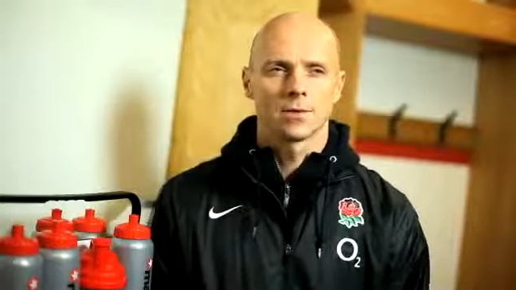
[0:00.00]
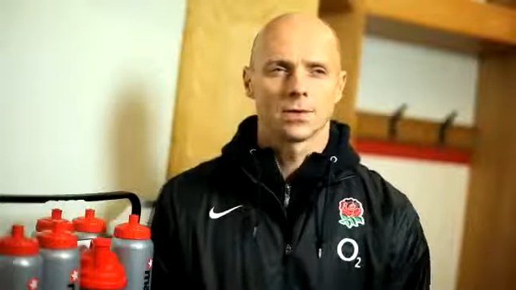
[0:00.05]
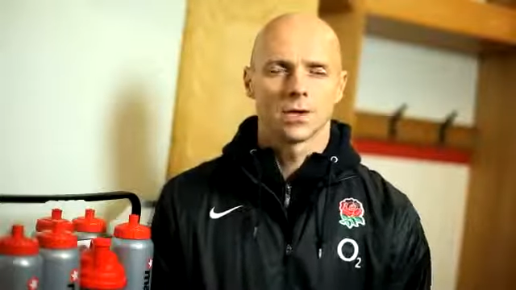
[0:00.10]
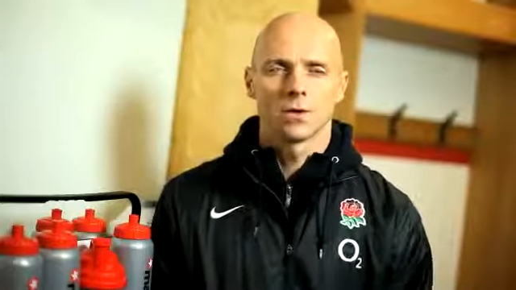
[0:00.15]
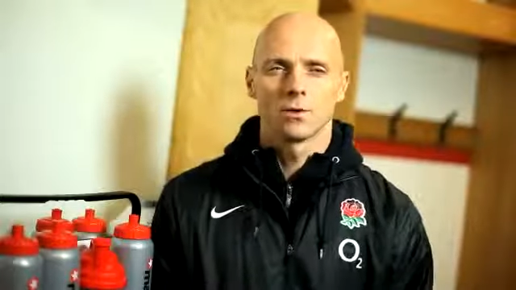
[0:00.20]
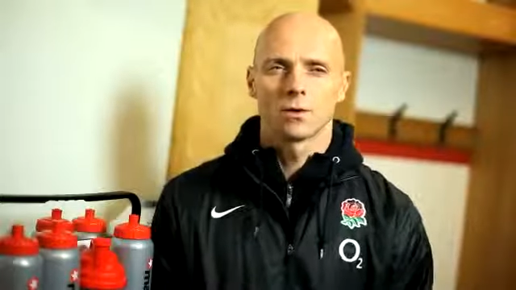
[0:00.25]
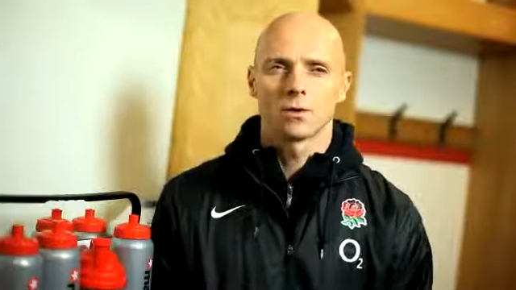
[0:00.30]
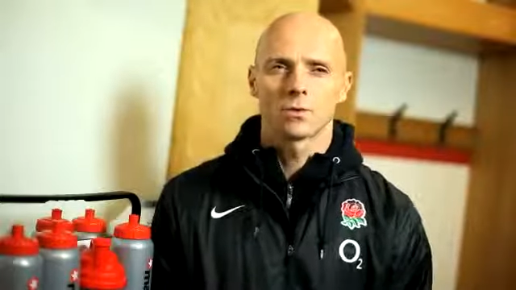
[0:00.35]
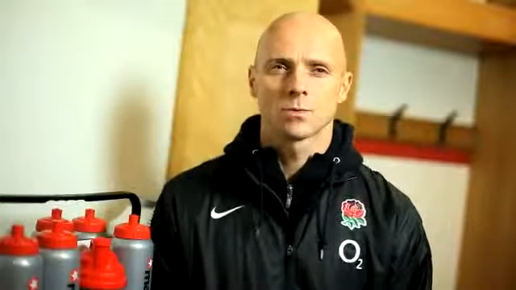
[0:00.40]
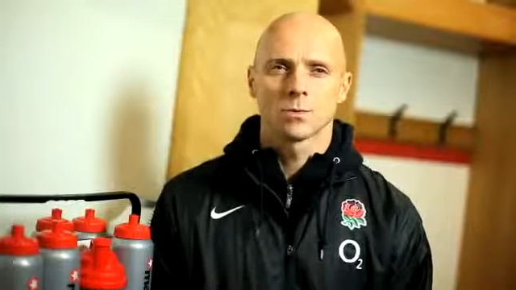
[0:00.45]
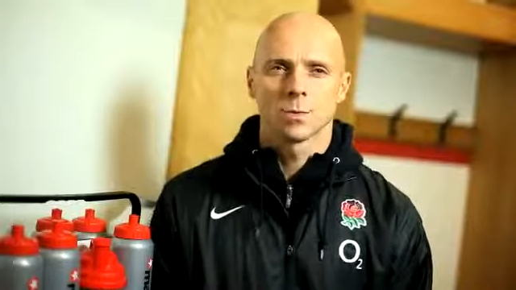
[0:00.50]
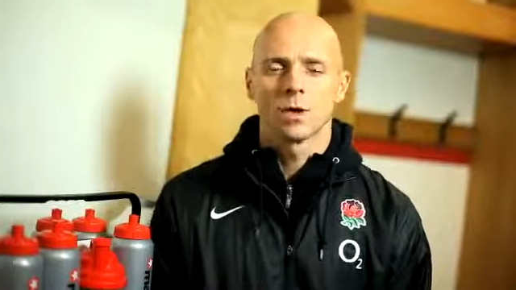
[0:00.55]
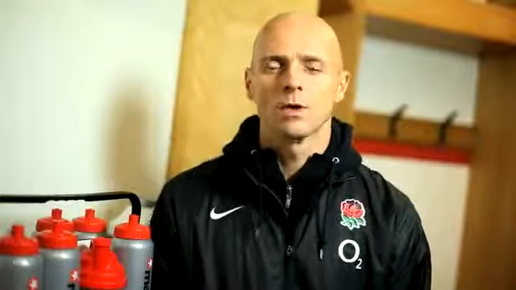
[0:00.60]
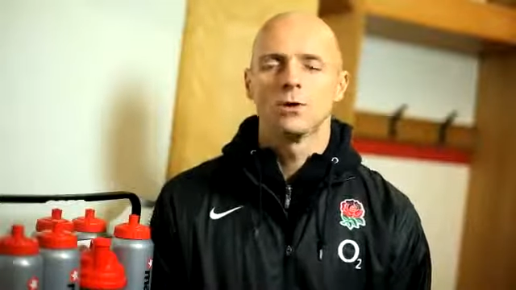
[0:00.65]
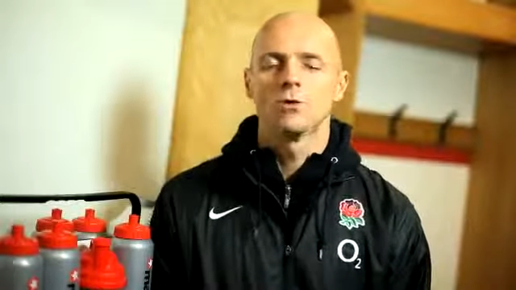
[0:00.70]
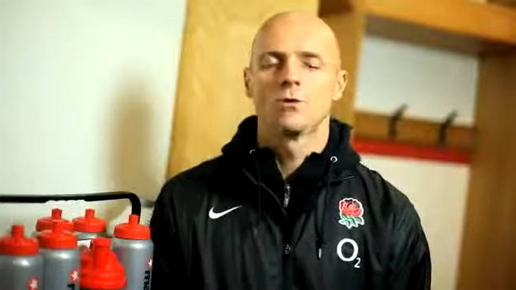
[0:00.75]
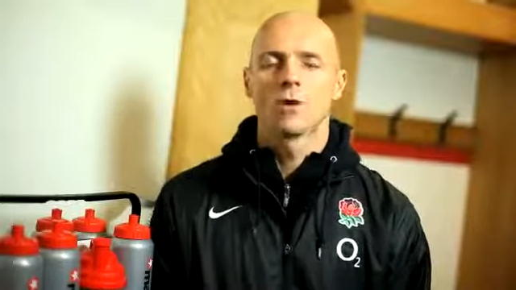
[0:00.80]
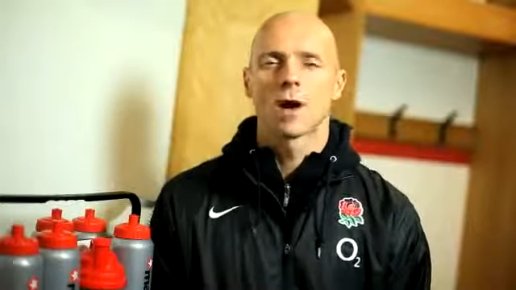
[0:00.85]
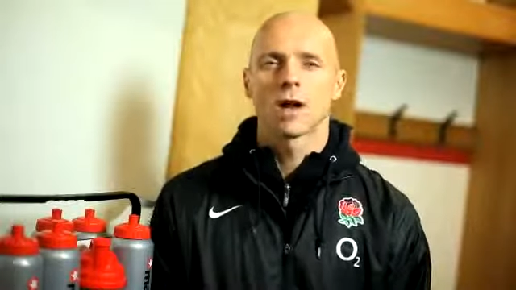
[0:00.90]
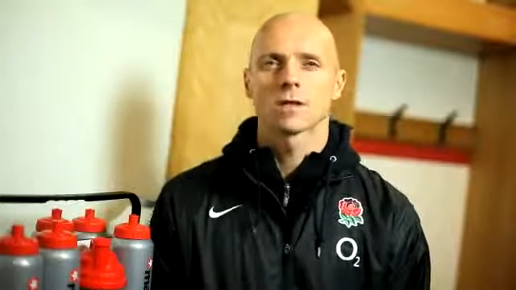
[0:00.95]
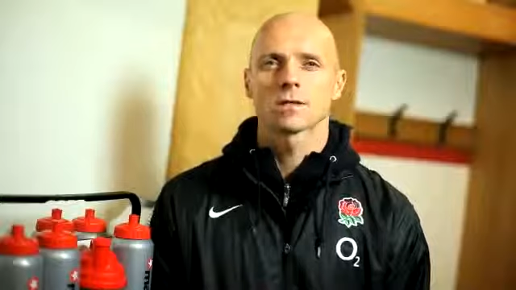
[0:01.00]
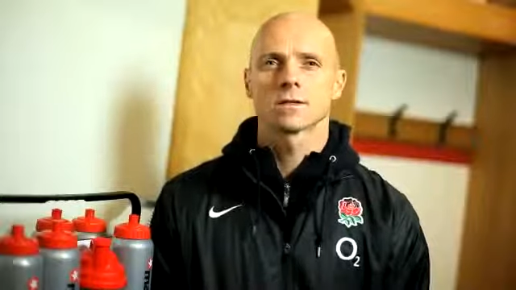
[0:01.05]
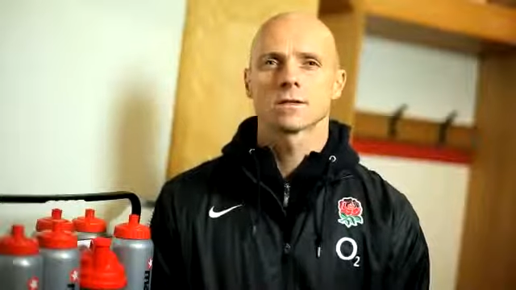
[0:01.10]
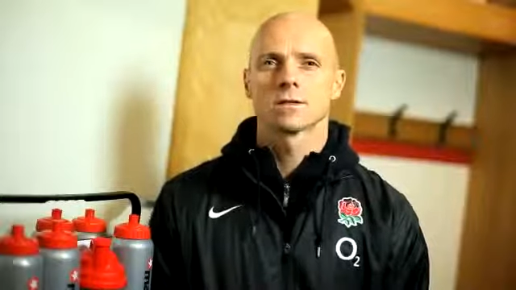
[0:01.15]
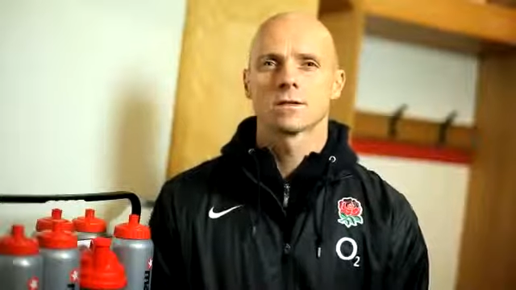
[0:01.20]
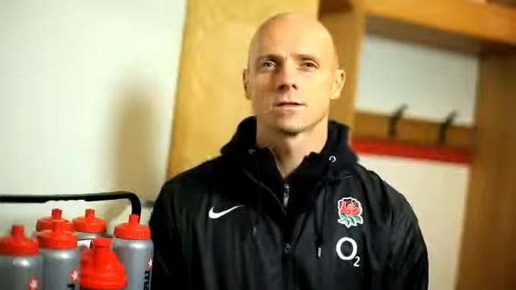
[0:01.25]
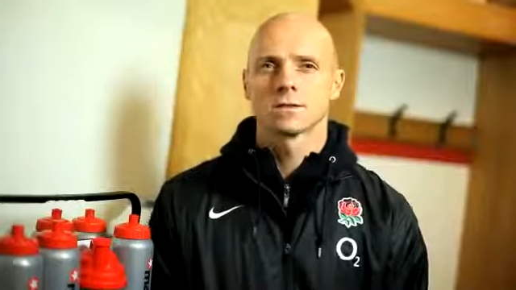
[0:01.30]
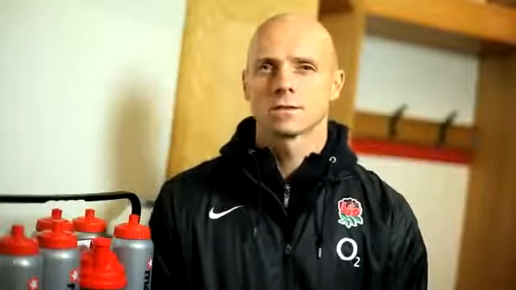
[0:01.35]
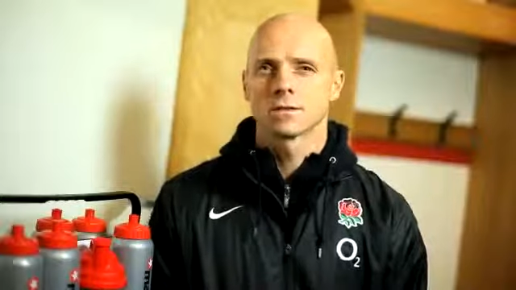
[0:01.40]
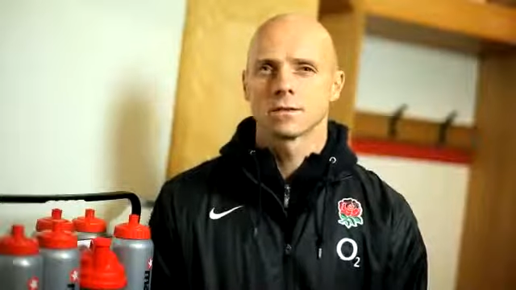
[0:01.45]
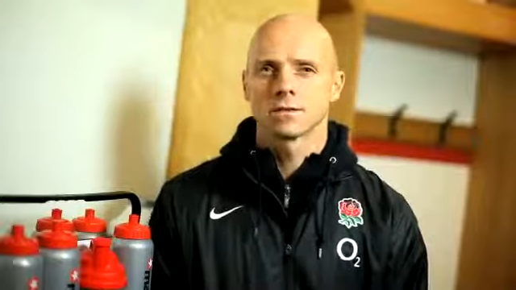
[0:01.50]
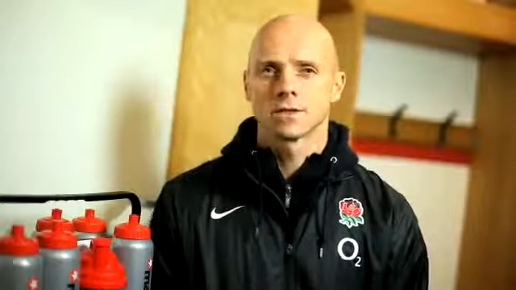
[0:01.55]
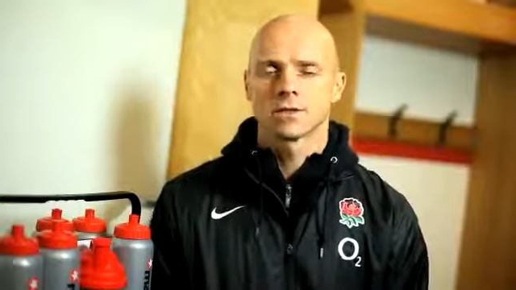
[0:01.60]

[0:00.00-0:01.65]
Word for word: So it's when you rest is